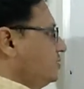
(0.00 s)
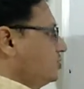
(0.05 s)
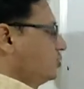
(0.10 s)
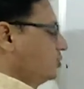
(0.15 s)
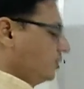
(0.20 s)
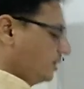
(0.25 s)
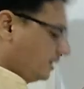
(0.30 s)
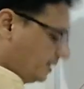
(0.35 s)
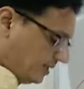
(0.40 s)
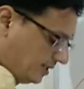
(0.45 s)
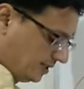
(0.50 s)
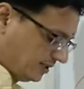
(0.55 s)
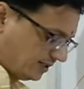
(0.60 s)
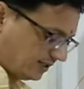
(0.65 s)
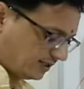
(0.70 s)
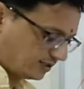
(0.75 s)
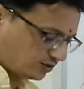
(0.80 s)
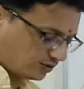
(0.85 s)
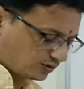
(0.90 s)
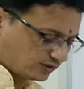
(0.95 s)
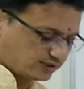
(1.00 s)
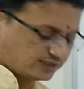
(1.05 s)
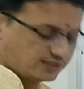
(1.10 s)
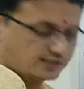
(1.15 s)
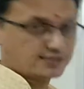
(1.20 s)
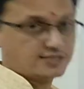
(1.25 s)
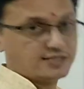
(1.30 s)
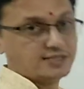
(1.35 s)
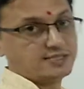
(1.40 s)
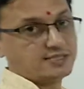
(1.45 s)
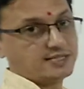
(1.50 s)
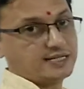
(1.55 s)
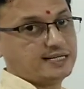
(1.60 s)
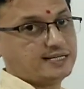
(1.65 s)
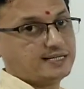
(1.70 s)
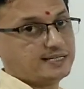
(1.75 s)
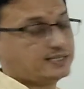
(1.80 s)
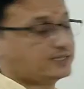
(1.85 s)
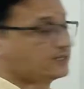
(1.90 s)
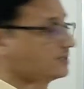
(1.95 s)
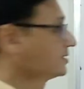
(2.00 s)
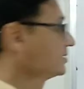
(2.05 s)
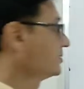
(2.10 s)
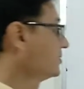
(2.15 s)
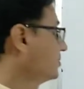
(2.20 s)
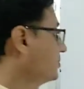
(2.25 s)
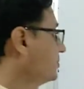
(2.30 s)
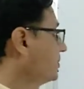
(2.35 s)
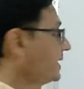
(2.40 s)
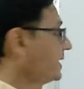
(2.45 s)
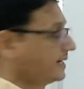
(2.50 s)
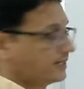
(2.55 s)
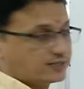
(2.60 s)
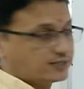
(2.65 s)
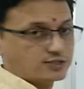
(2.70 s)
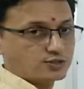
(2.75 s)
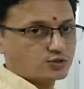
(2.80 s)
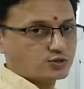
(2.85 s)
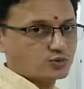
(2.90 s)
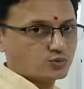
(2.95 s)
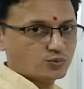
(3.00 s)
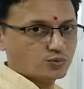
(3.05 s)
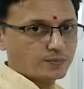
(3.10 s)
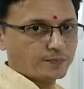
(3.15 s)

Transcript: so its oxidation state is -2.